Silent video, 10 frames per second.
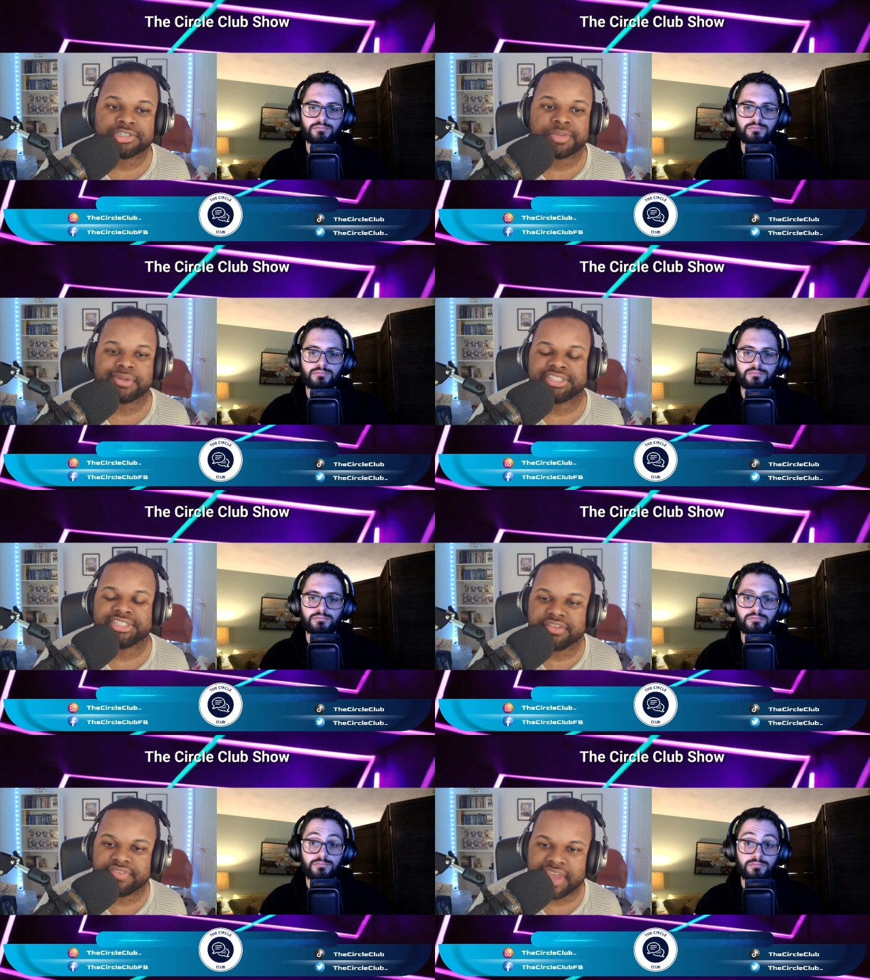Speaker 1: about the
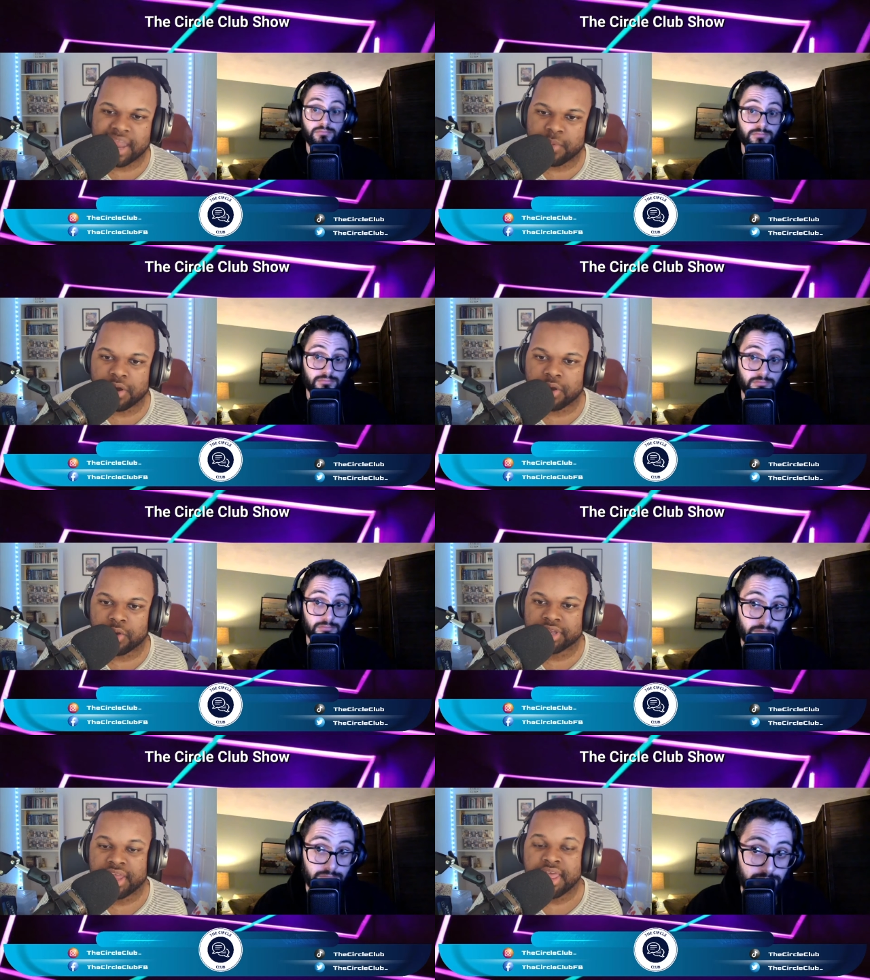TVA world,
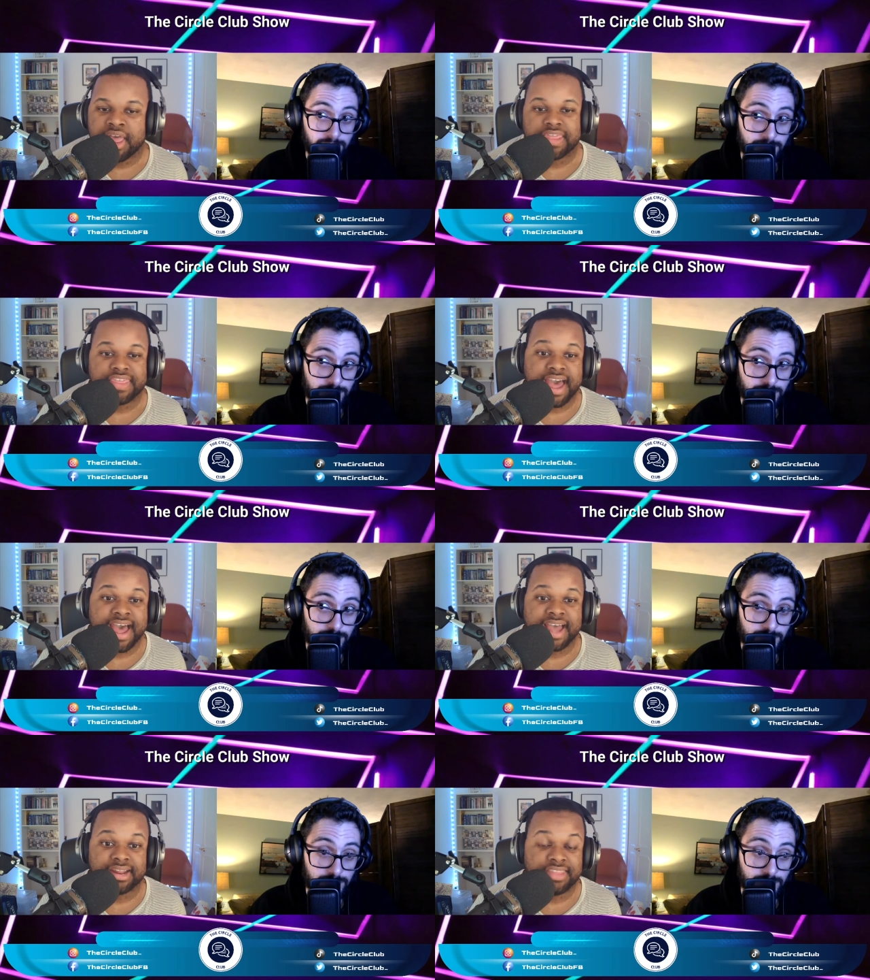
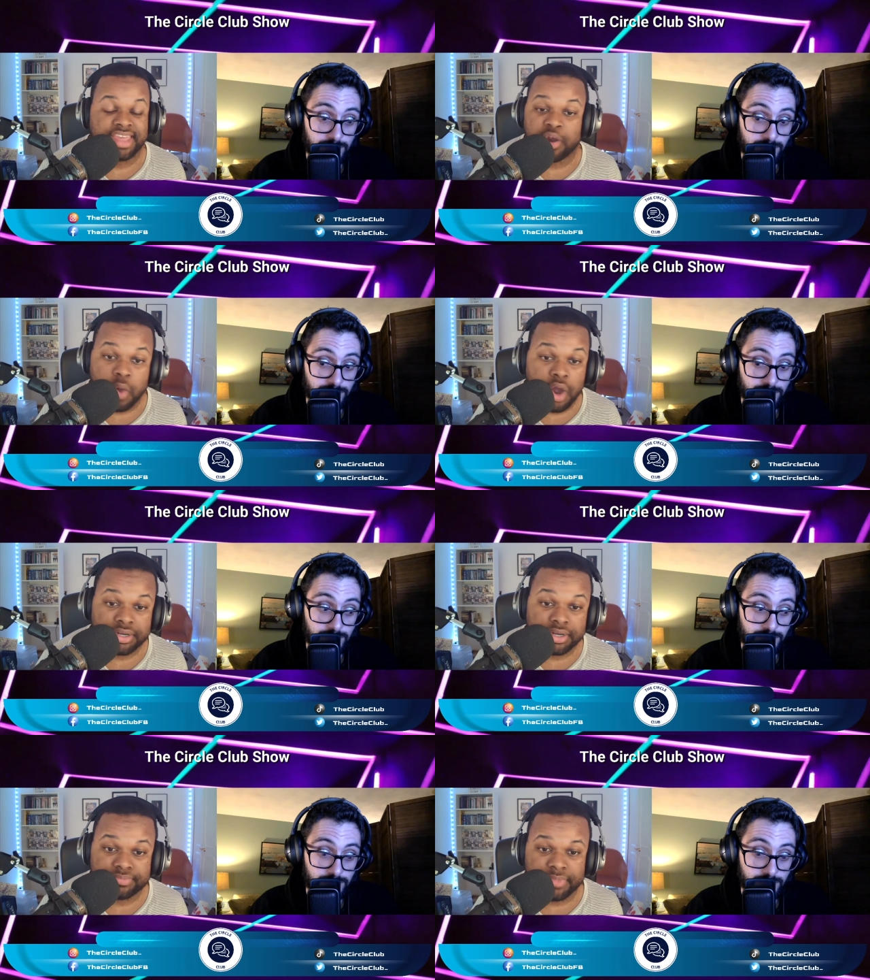that they don't want
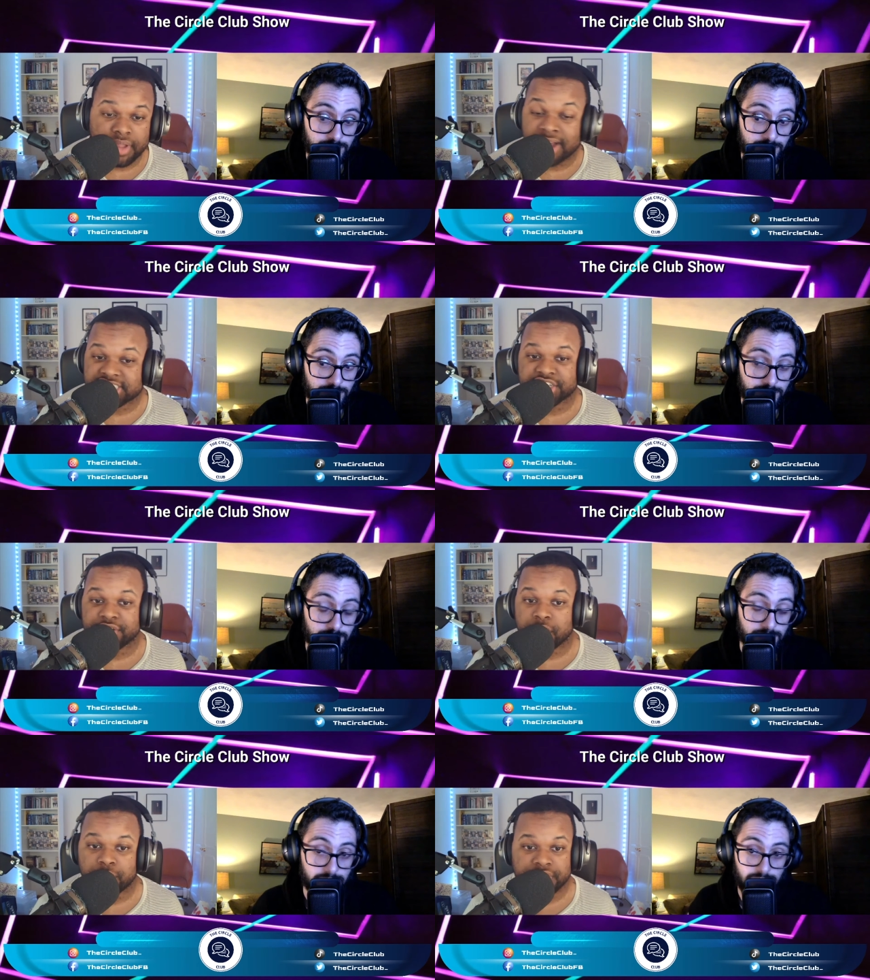us to
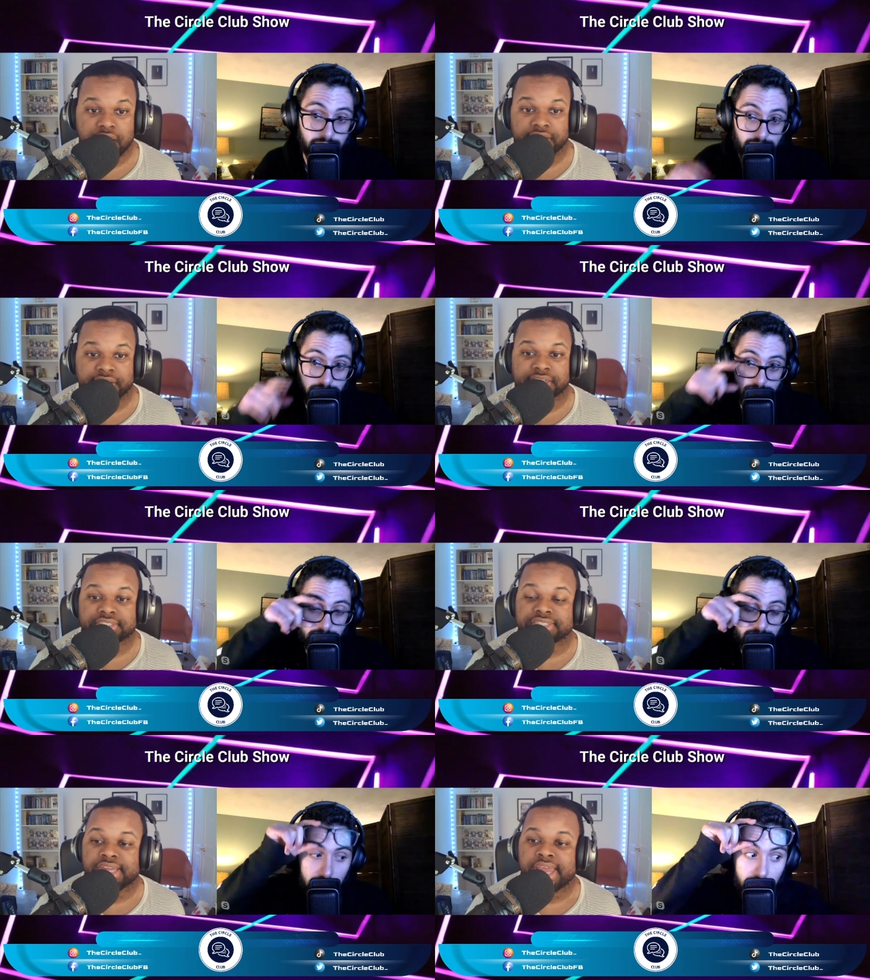know, the audience.